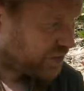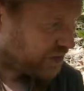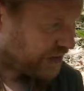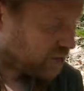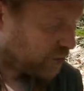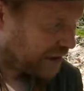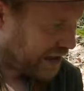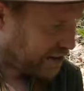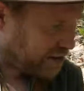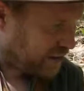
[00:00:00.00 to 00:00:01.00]
This one
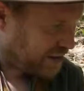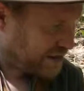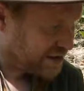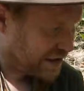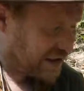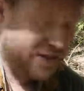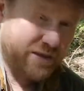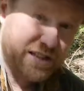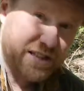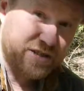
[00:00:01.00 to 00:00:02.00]
here is very distinctive.
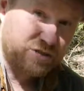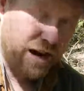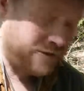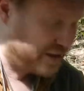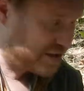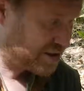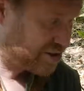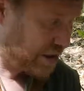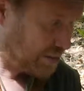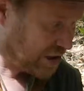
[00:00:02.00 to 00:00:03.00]
This is Graphis
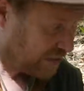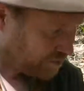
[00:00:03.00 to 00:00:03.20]
scripta,